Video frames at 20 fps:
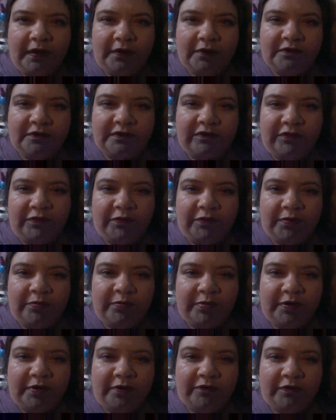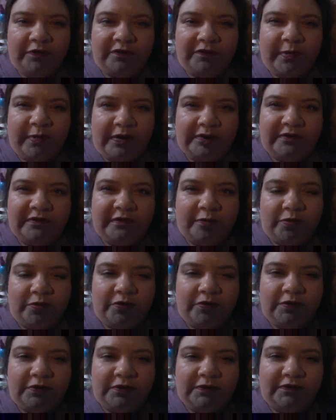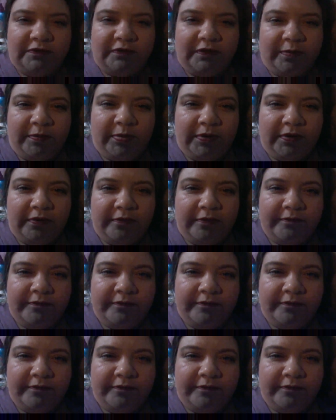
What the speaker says: Is everyone being responsible and sleeping?